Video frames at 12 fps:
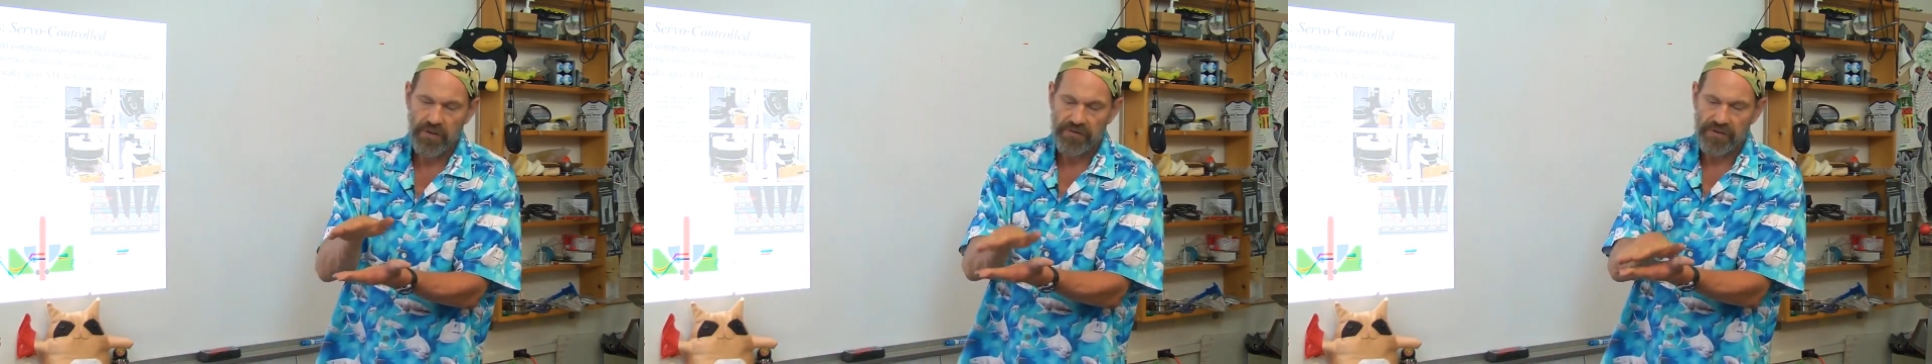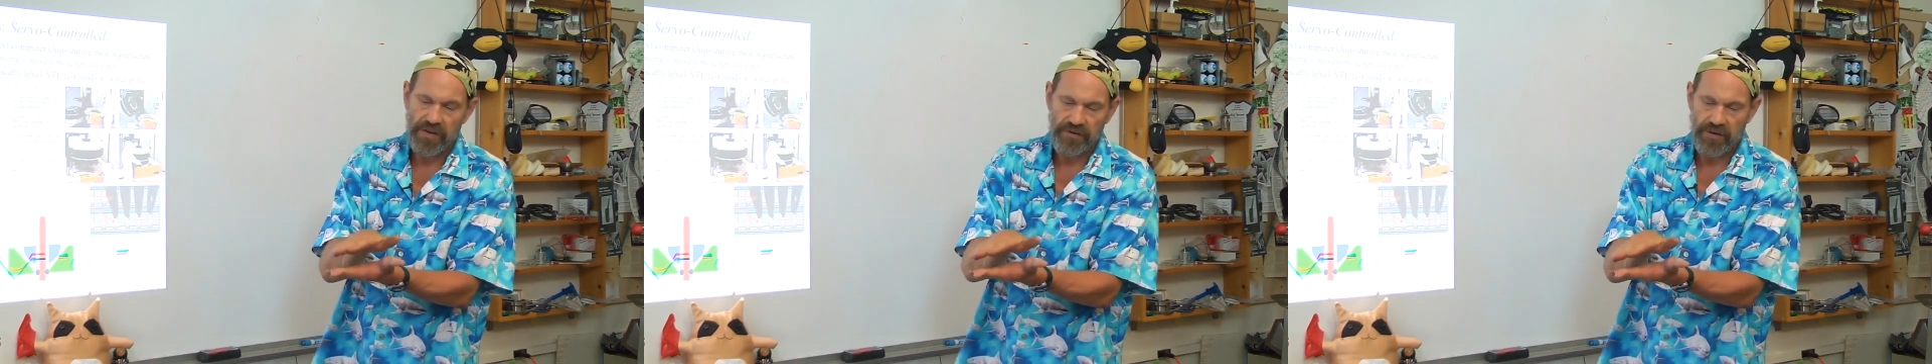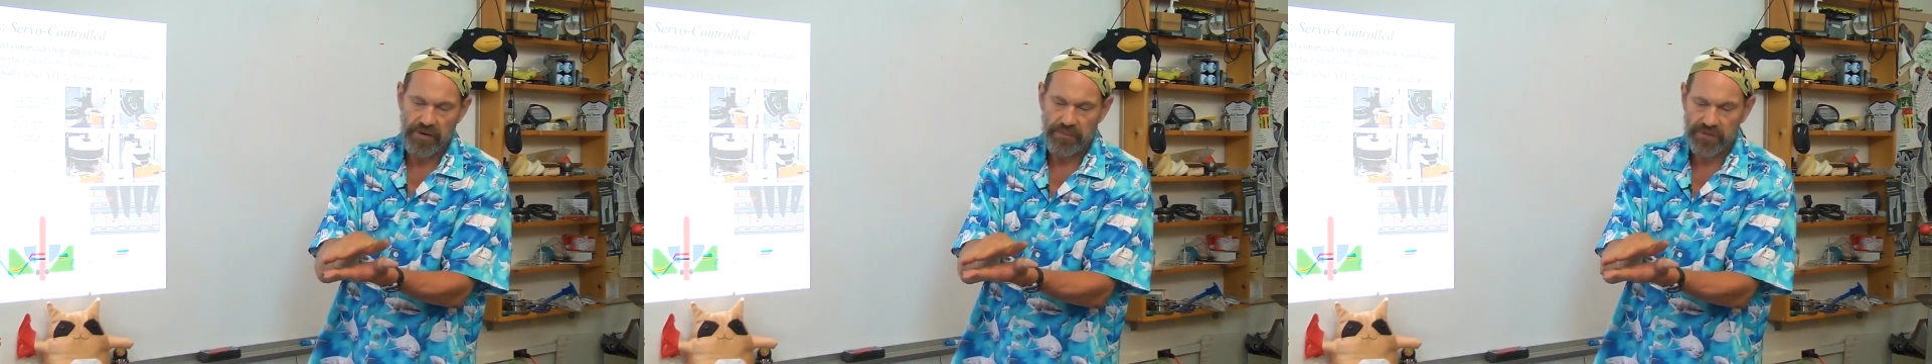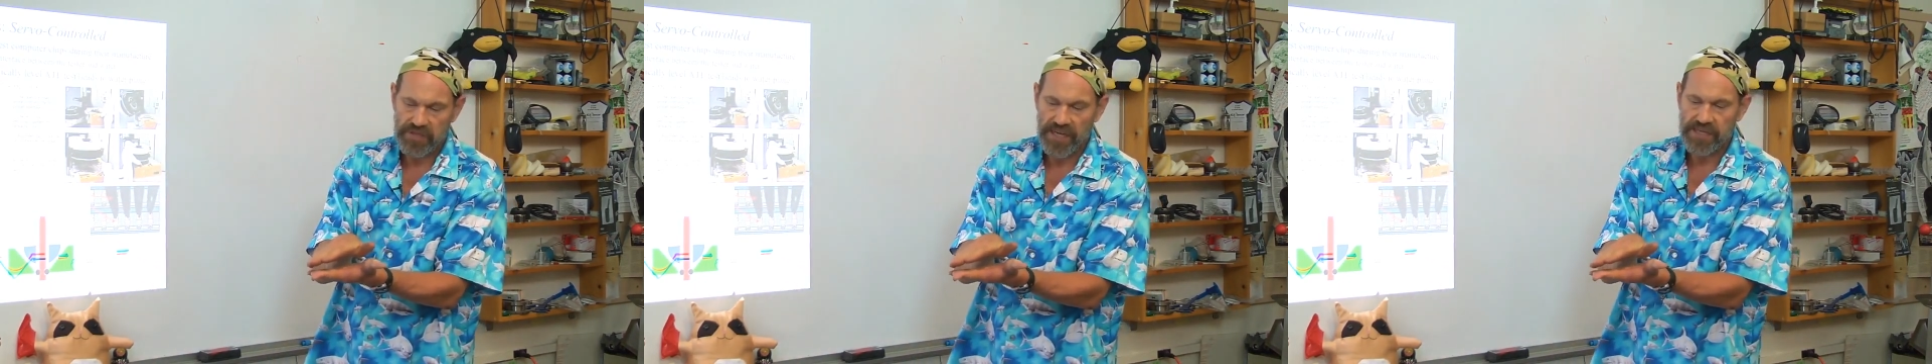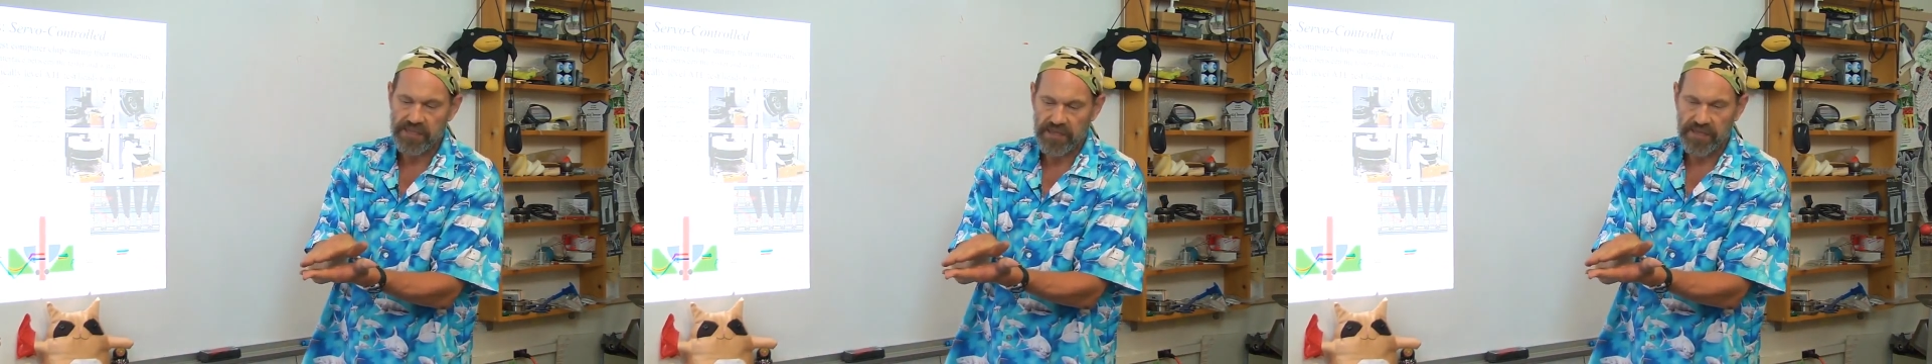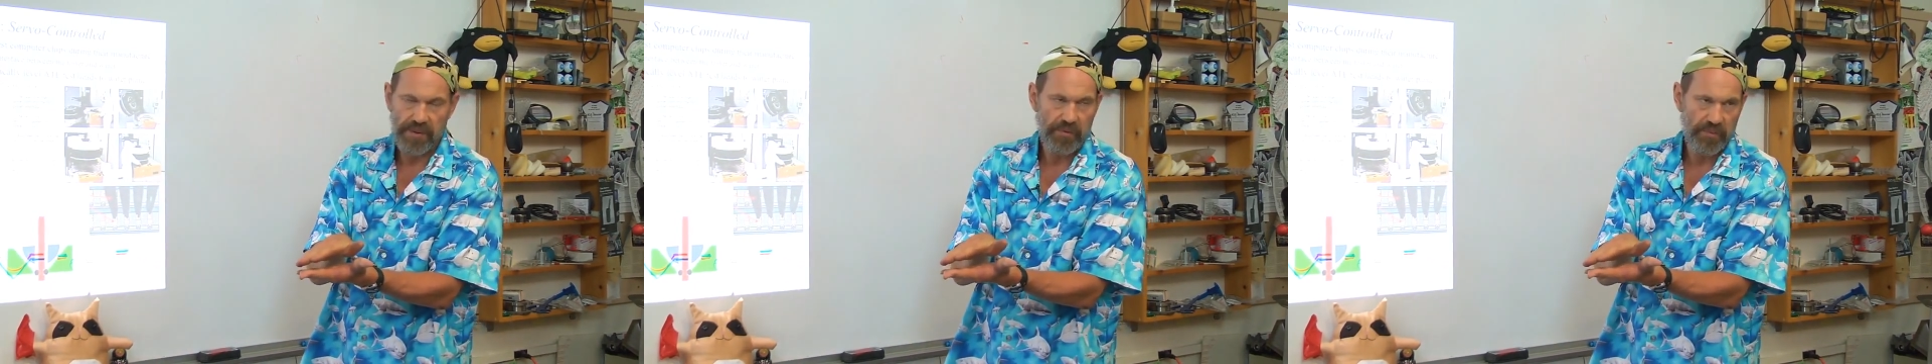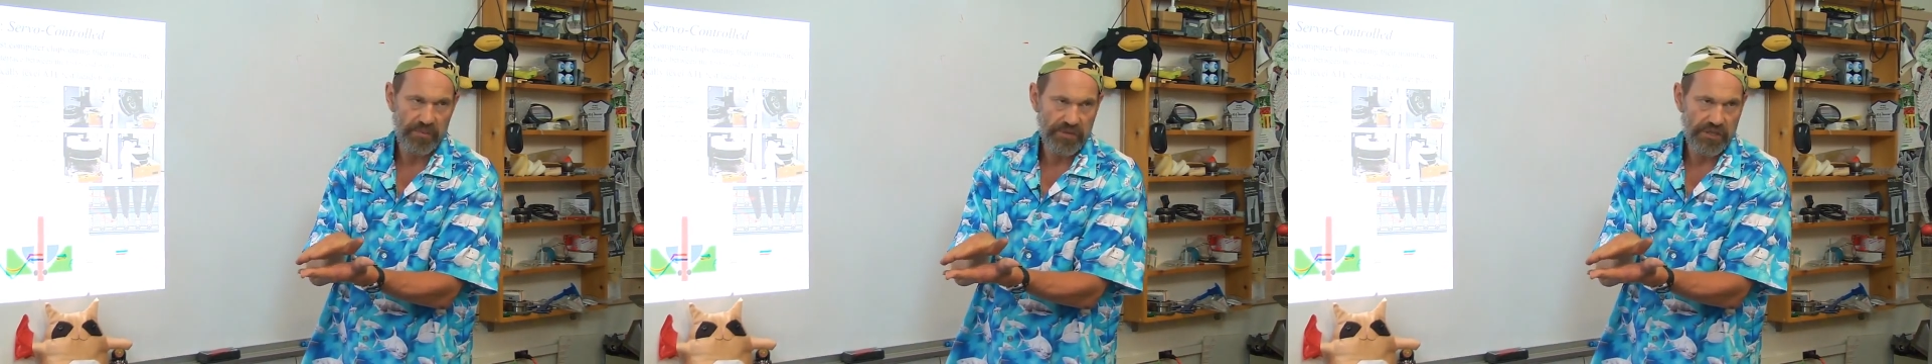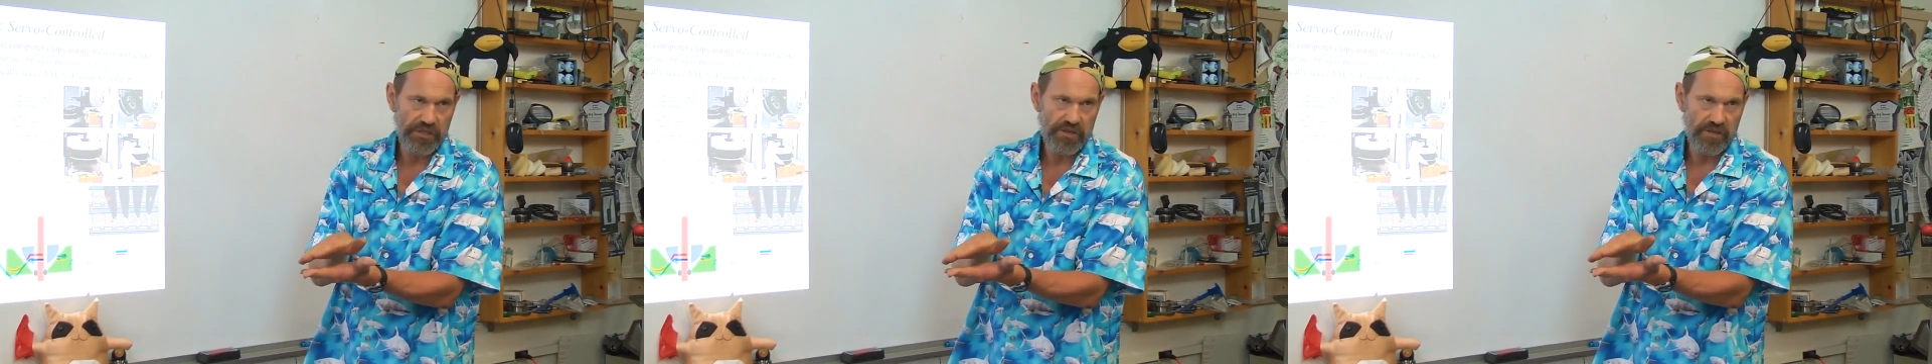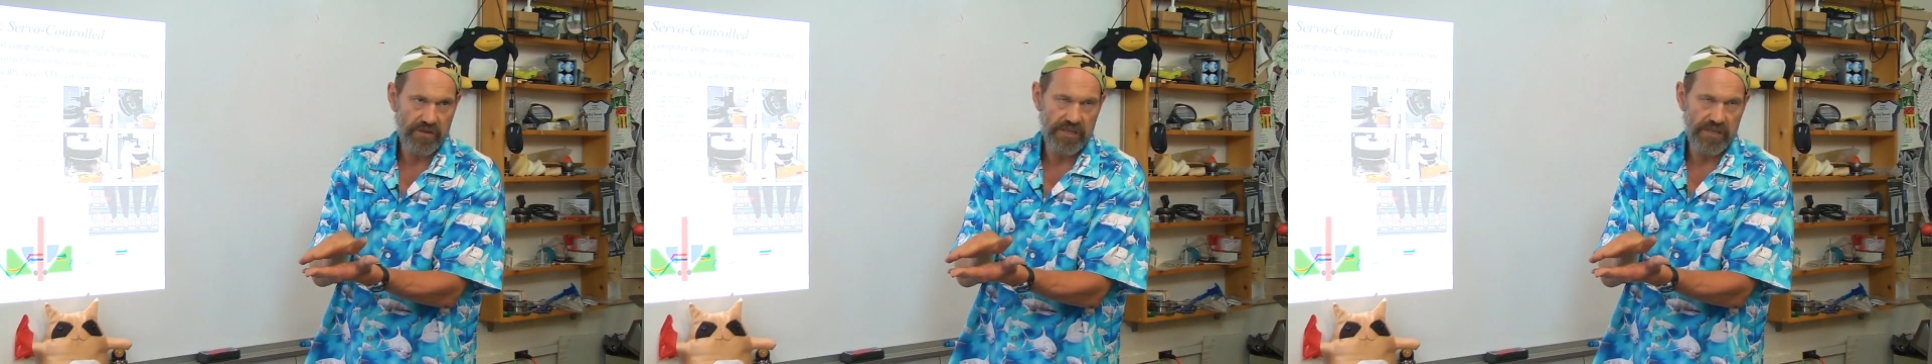very, very precisely, remember precision